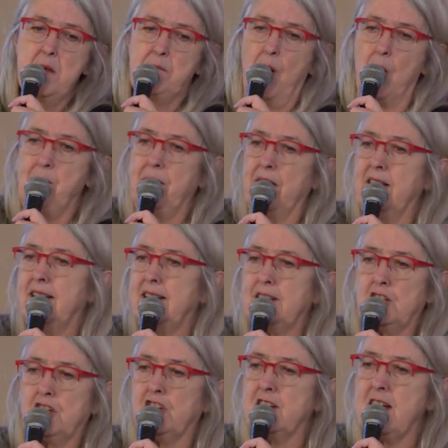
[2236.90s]
popular
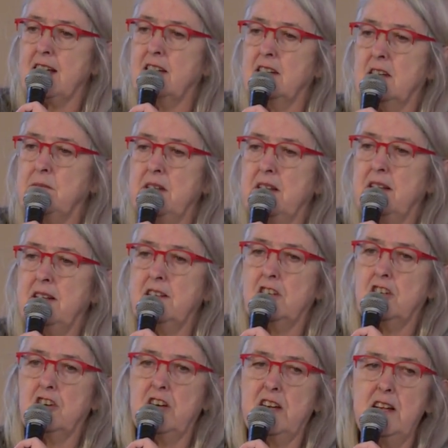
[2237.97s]
history and academic
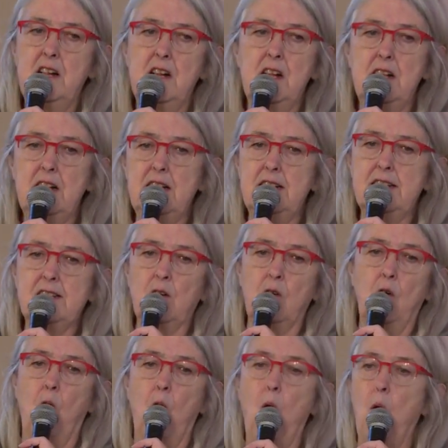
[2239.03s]
history is
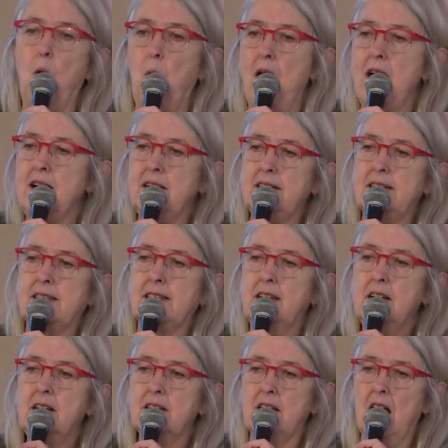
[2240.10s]
always
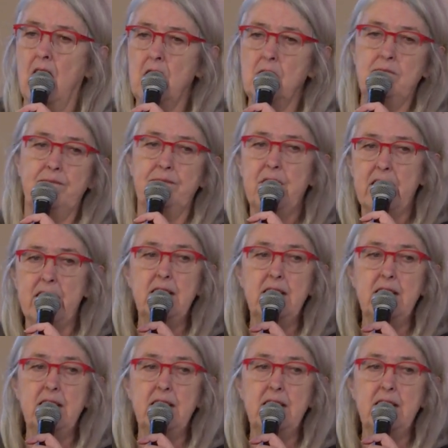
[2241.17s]
um,